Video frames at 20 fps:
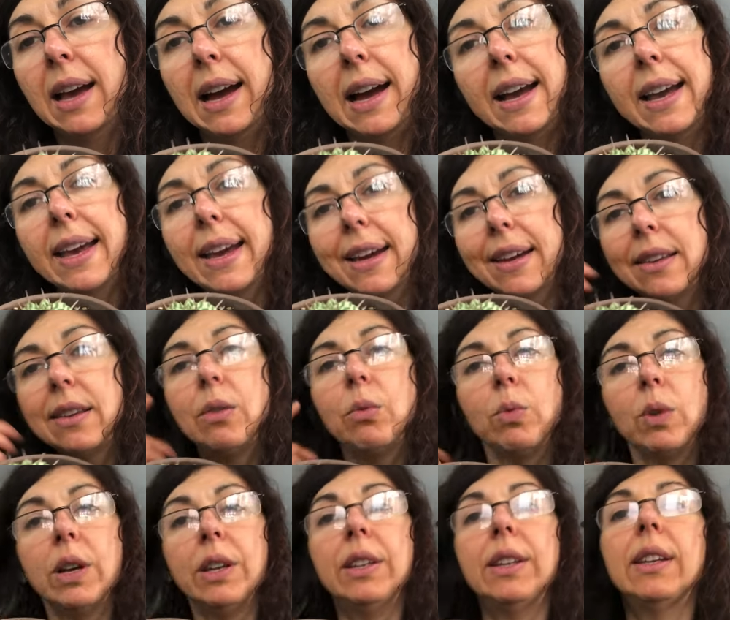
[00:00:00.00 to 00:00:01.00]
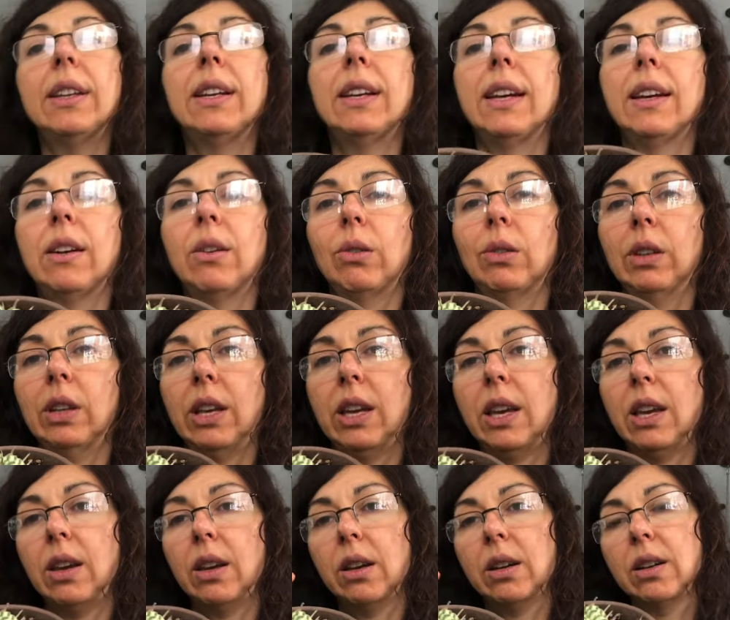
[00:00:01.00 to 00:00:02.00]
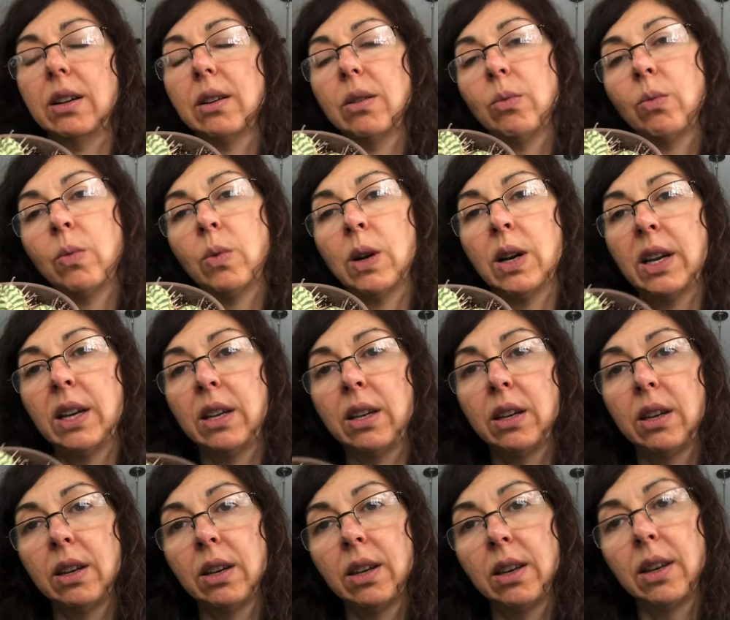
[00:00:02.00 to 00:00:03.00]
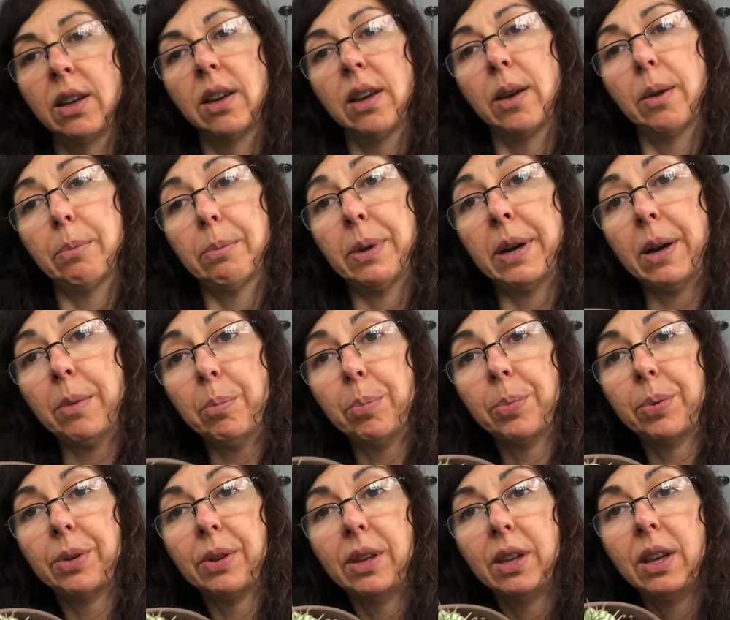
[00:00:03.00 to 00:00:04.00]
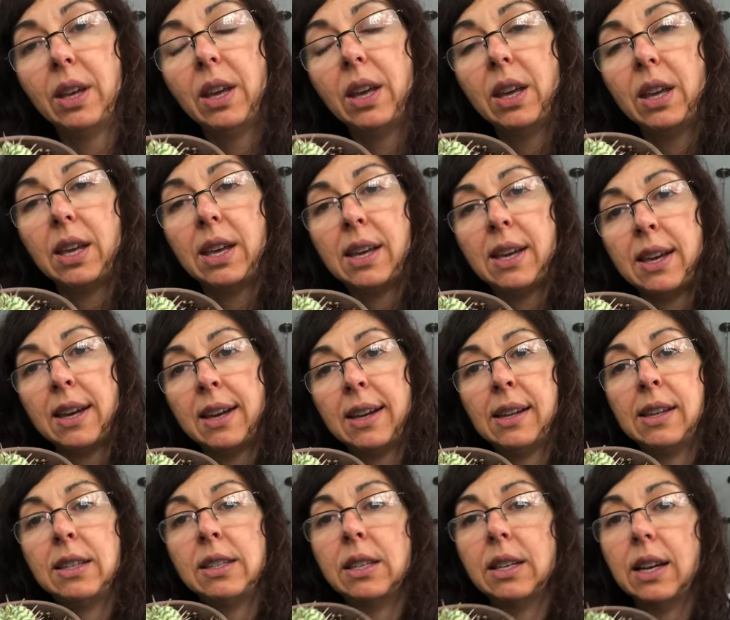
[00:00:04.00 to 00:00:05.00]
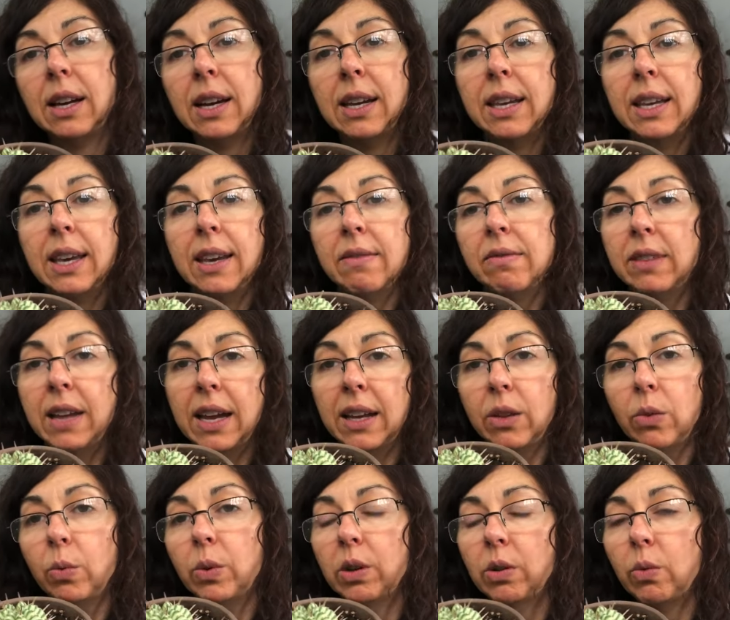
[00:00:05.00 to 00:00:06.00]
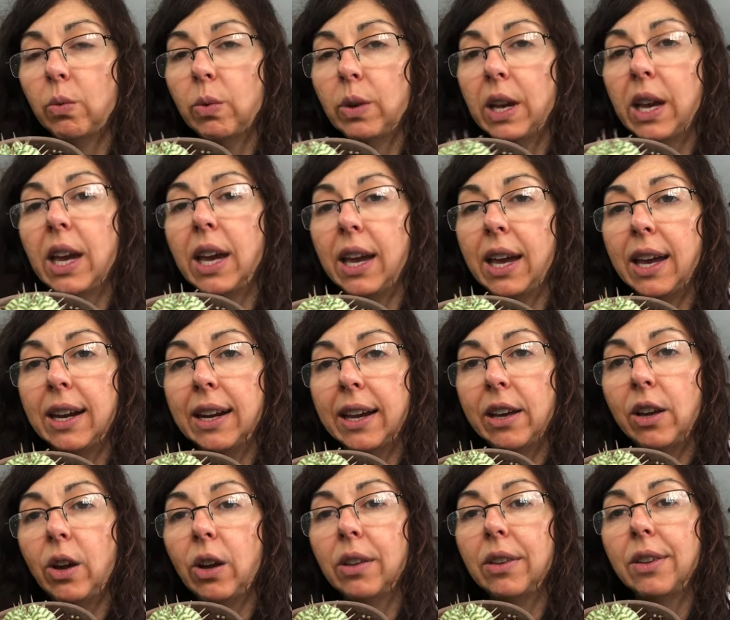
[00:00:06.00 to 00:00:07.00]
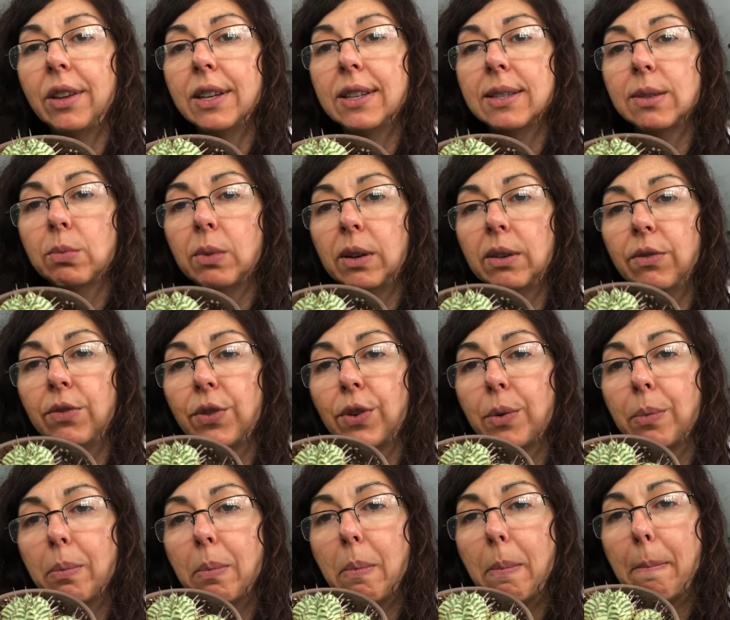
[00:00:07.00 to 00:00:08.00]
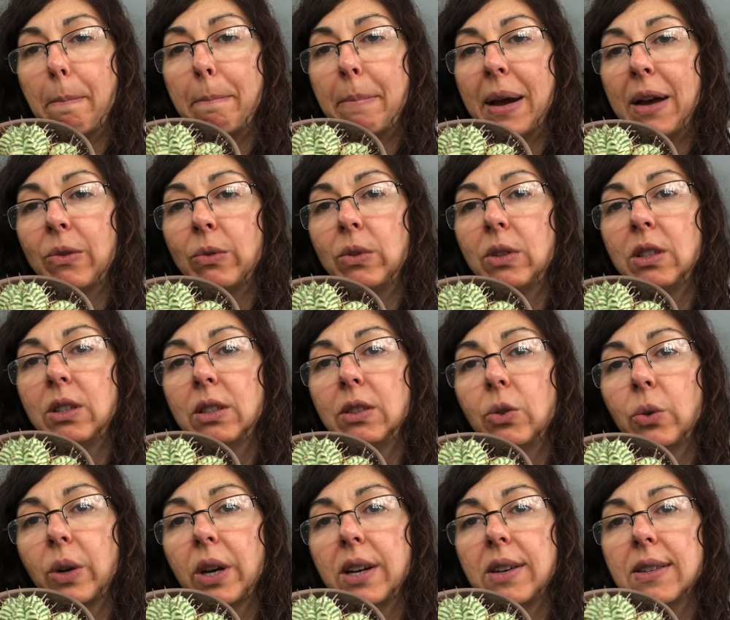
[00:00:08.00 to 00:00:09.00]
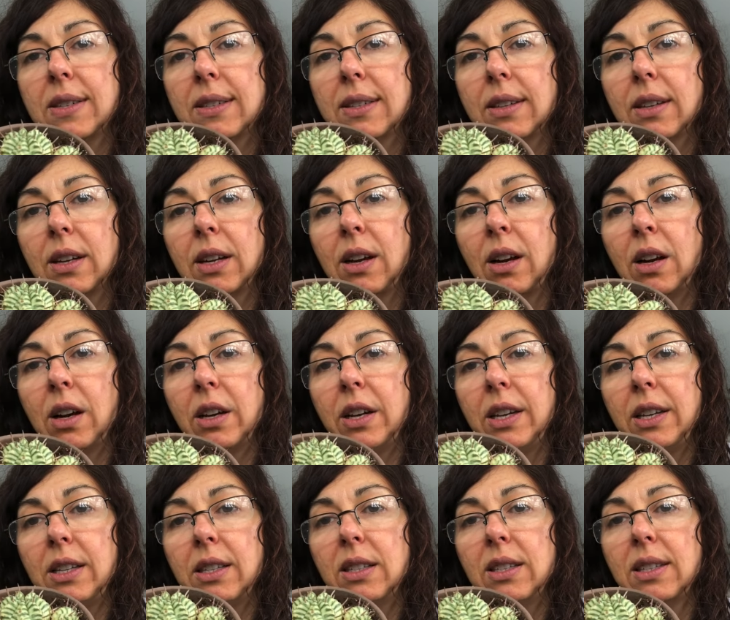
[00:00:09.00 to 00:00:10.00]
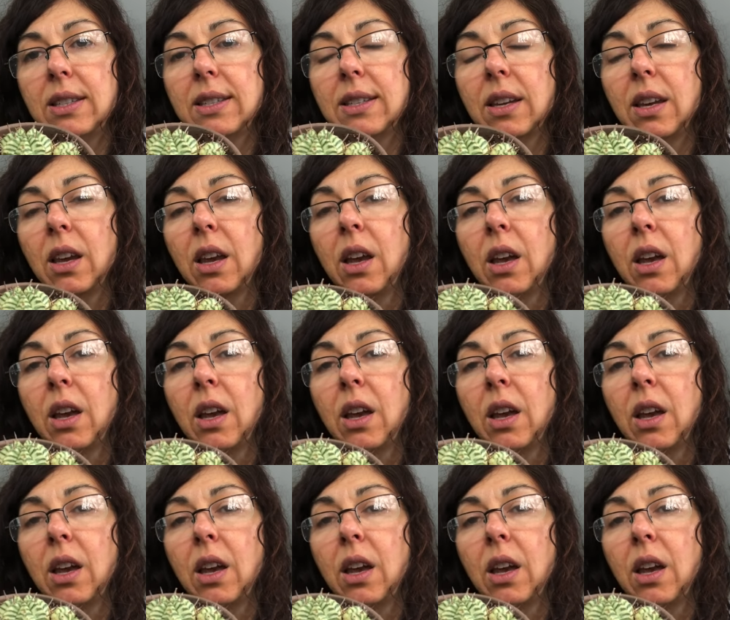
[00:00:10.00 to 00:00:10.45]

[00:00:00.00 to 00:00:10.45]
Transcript: I had the one that had only one pup, and I gave that one away, and I got this one from Mountain Crest Gardens.